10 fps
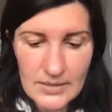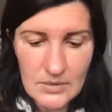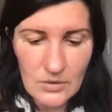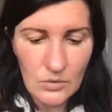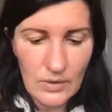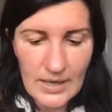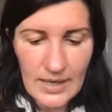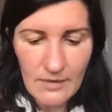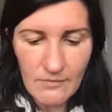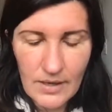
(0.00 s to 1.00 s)
So I
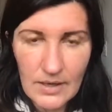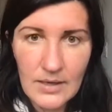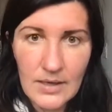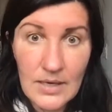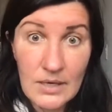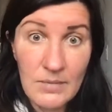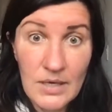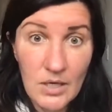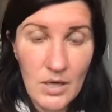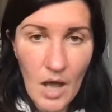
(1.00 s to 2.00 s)
have like
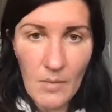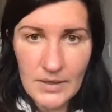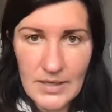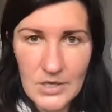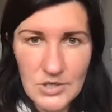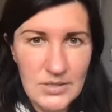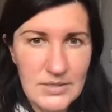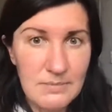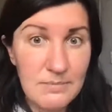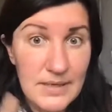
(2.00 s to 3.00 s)
immediate
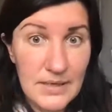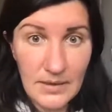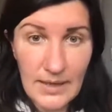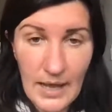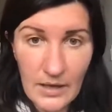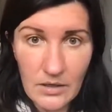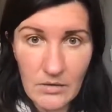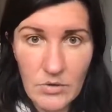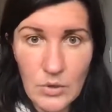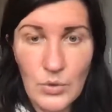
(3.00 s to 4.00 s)
obligations, a big
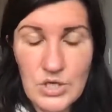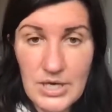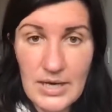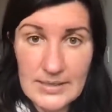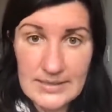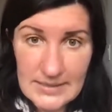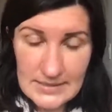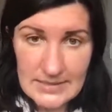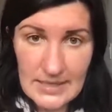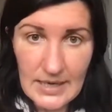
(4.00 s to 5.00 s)
category which has
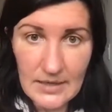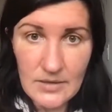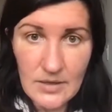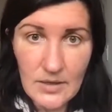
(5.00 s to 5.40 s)
inside